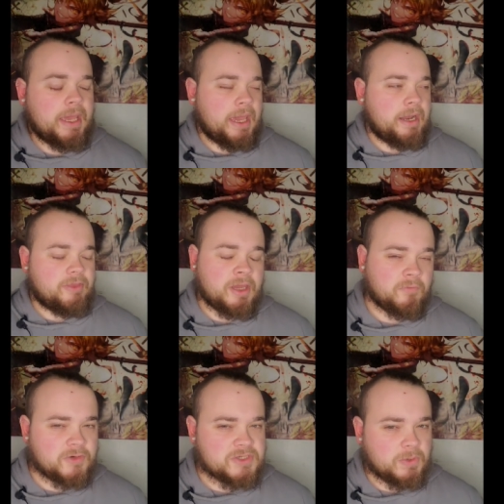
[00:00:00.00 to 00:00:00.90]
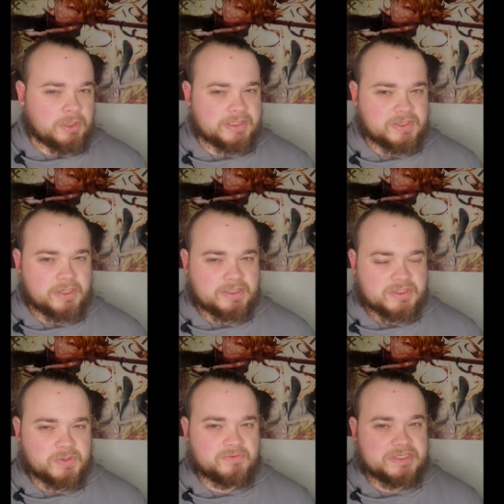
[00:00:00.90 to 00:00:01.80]
and I think I've just only started to
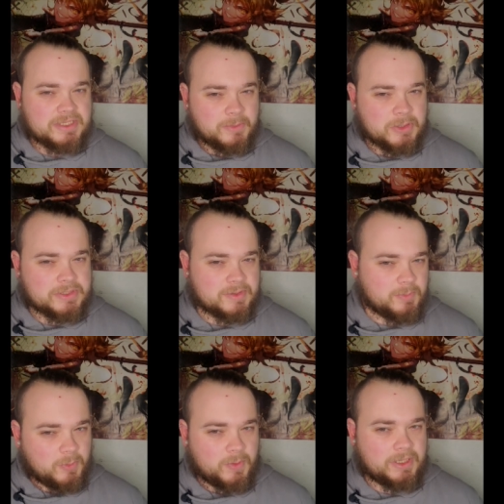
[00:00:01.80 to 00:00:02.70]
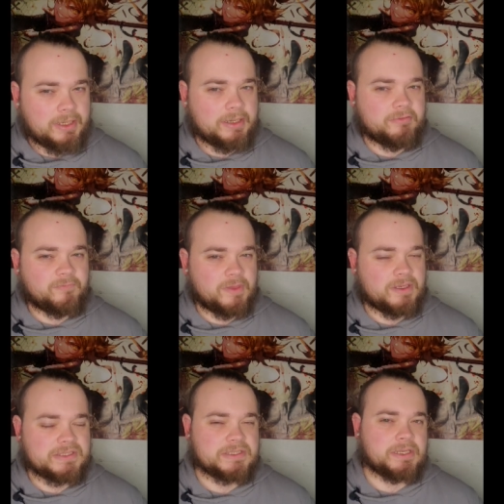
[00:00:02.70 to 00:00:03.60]
sort of simmer to the point of
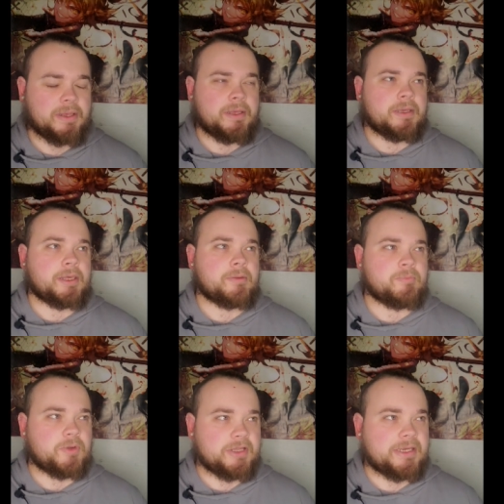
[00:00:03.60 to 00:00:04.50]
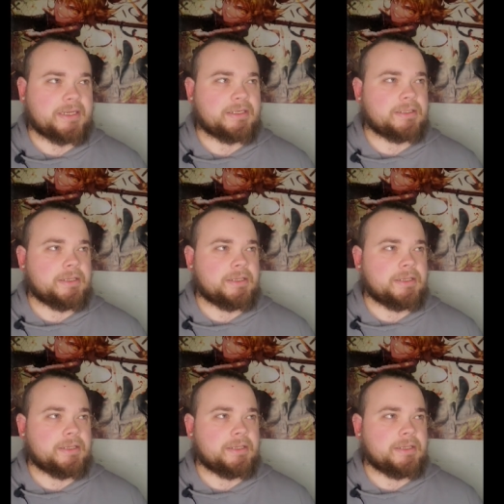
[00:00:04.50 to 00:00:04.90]
this complete